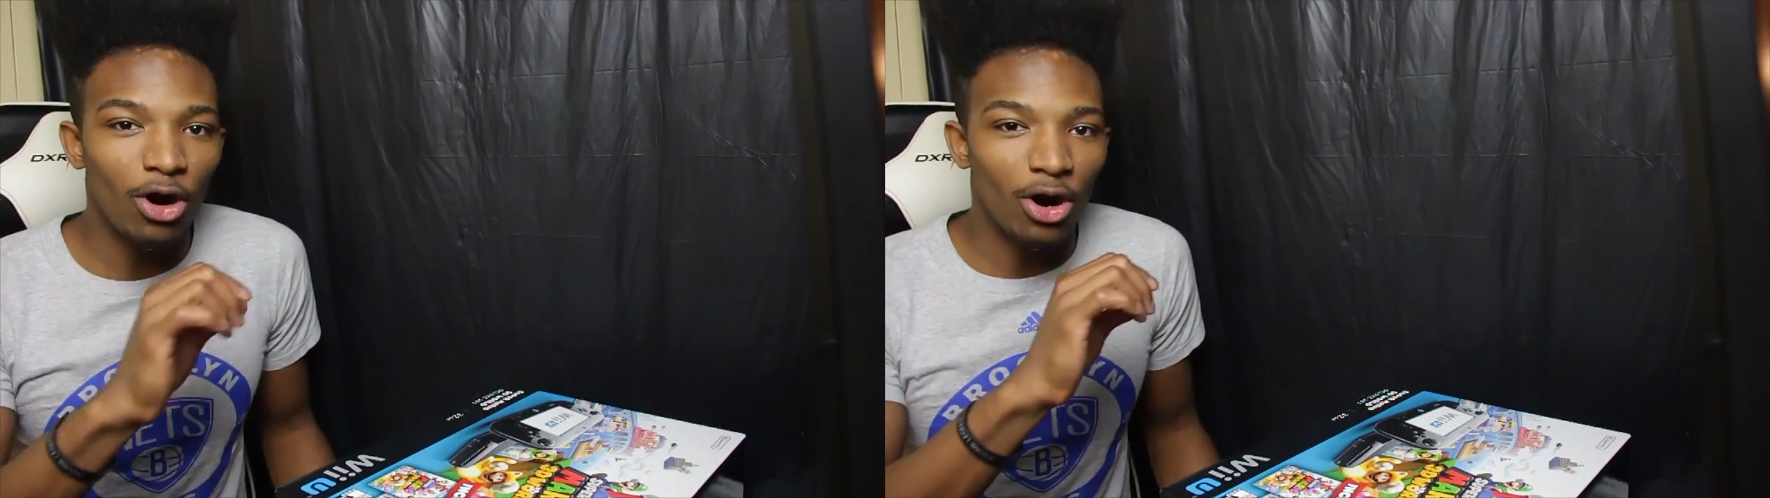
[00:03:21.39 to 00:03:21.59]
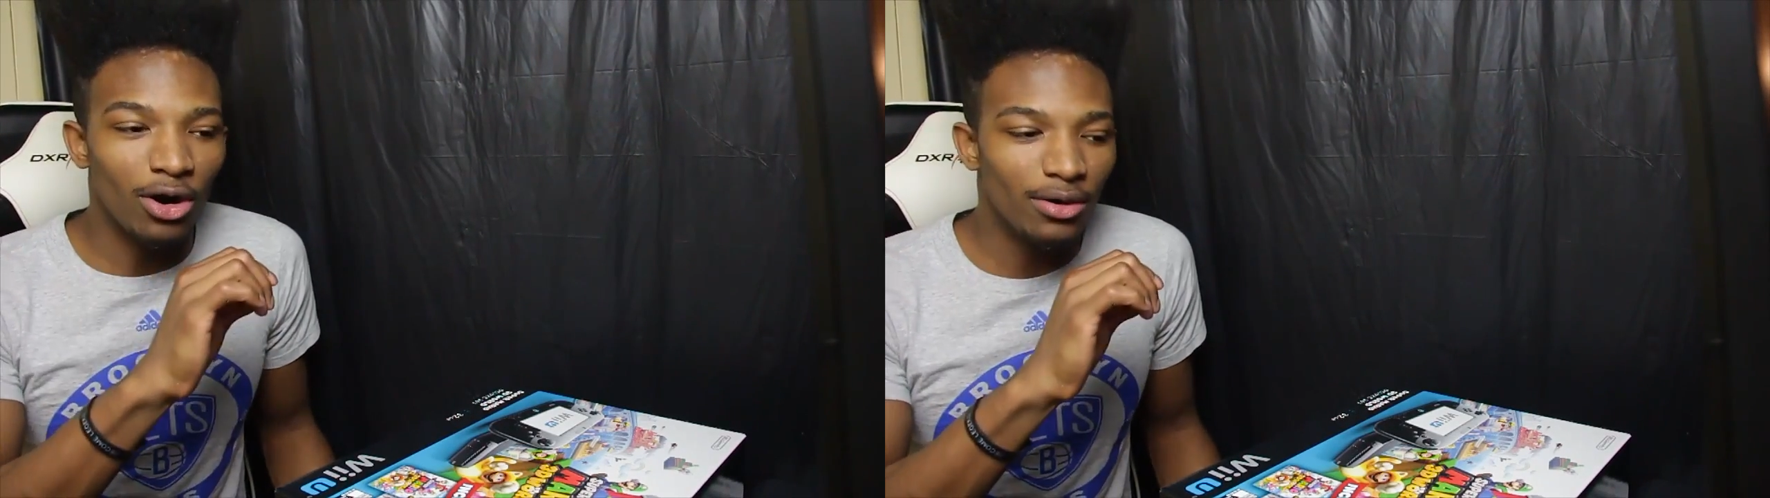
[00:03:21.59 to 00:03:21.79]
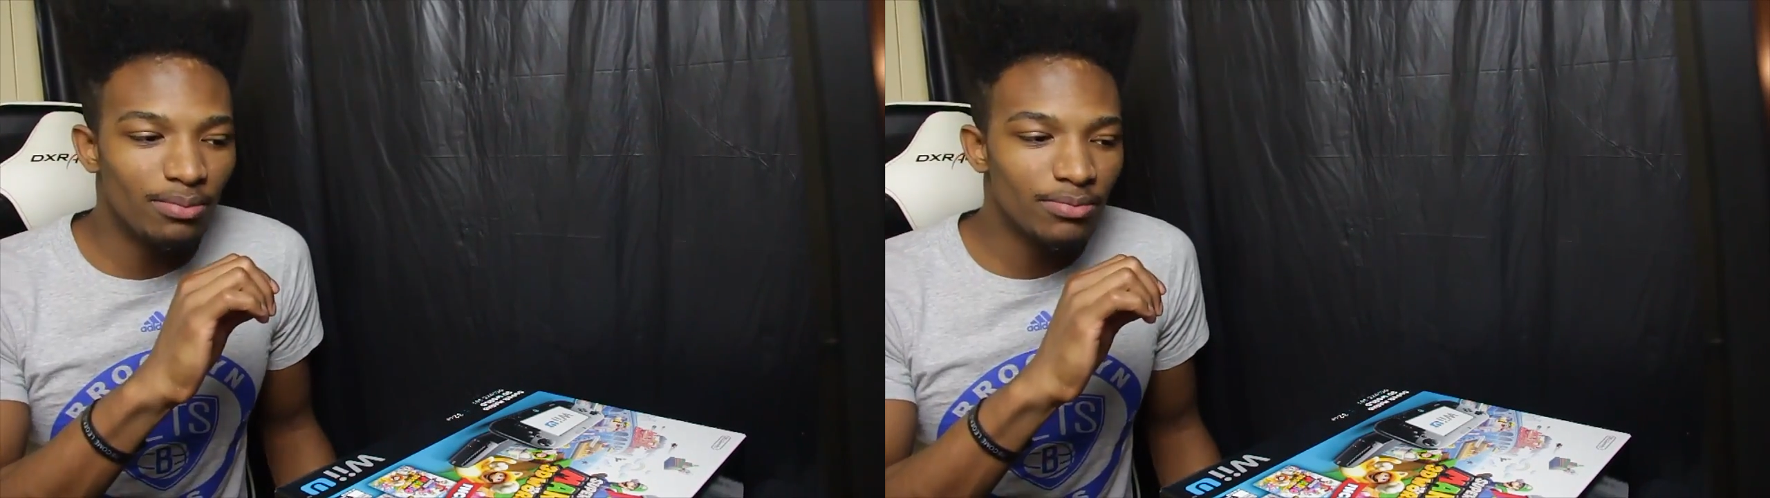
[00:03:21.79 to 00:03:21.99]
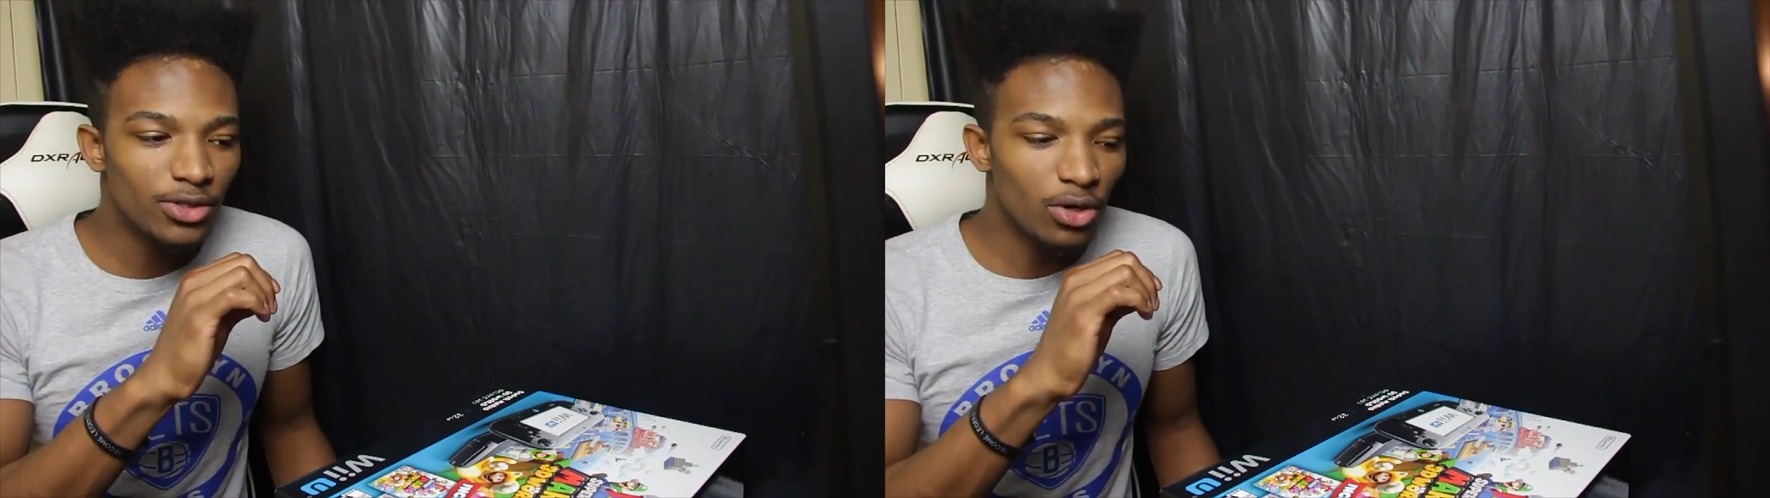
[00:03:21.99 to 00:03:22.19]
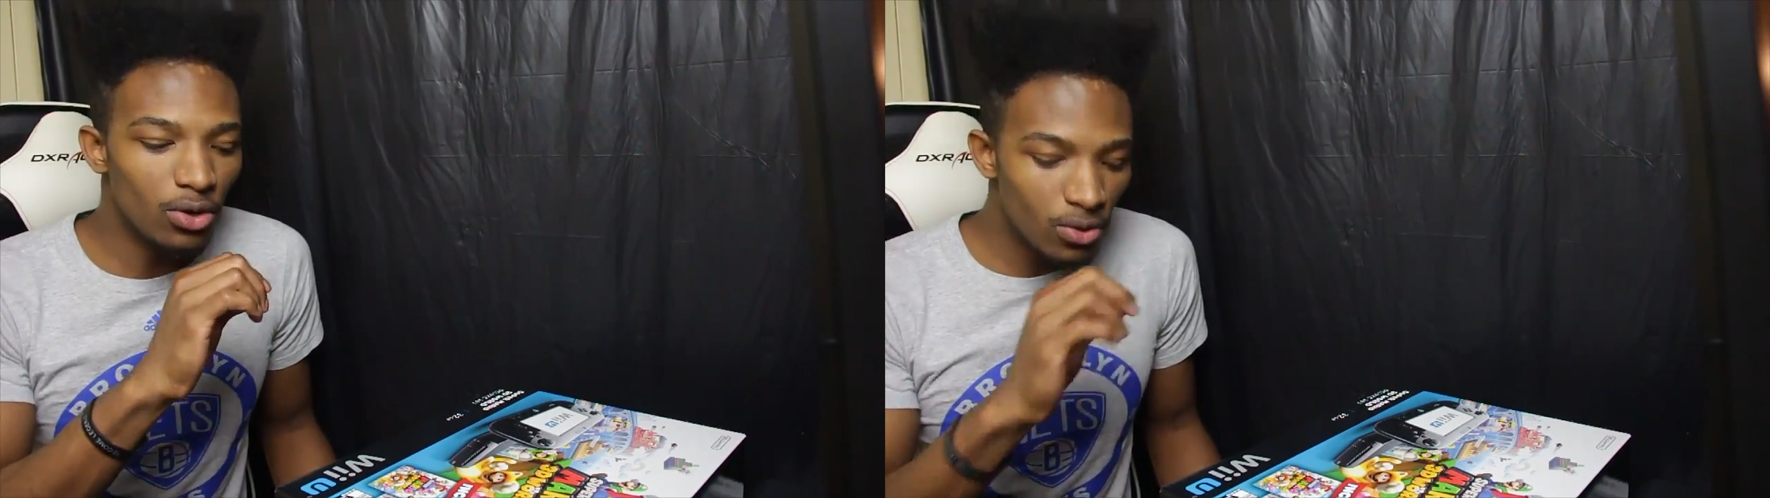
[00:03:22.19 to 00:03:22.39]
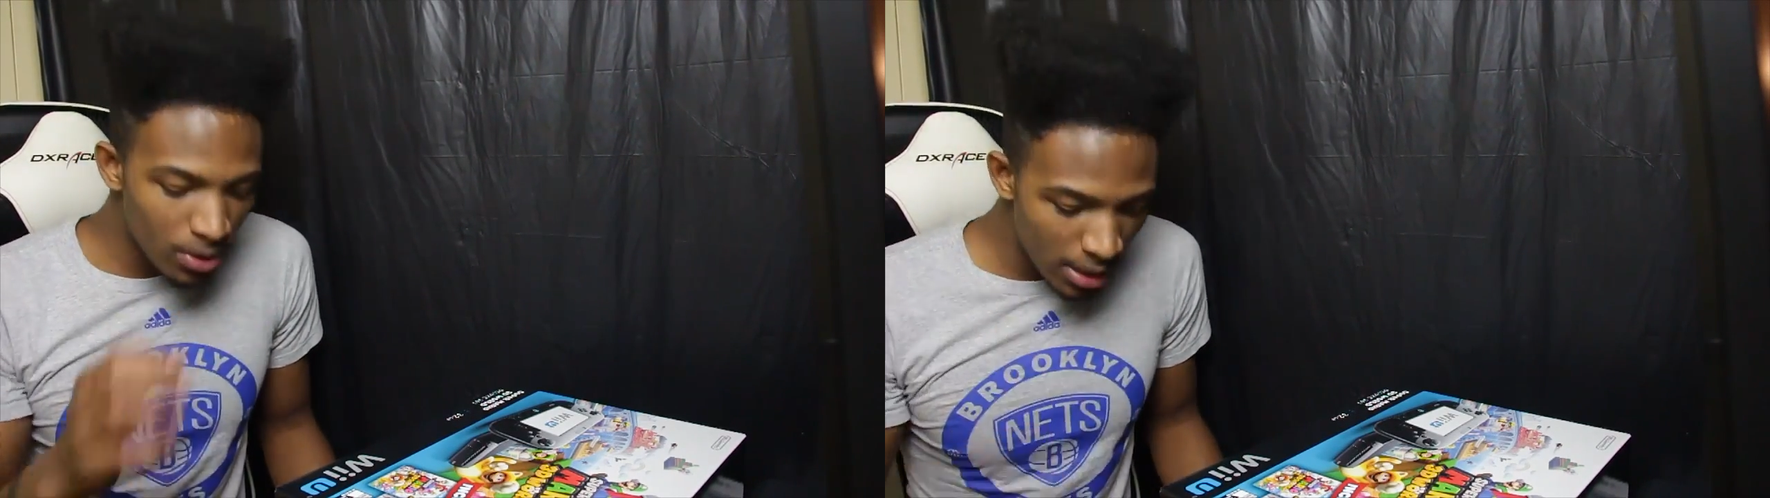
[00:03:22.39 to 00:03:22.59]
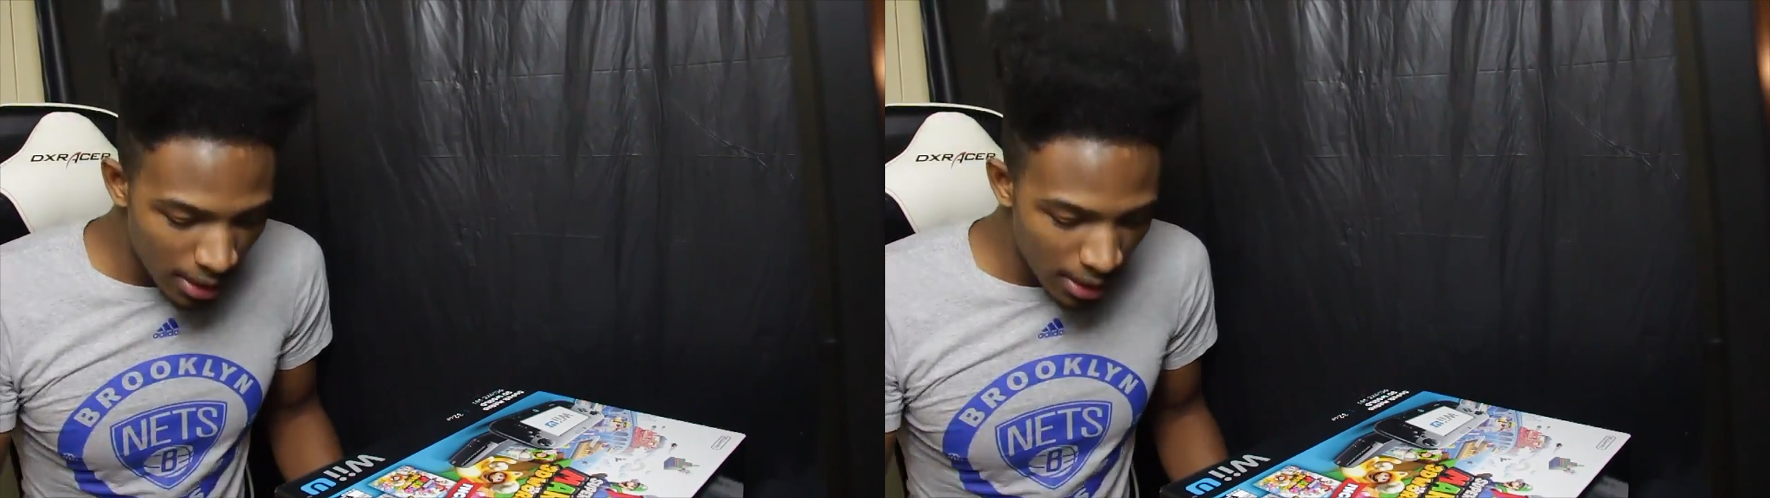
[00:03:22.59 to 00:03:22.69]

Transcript: all. So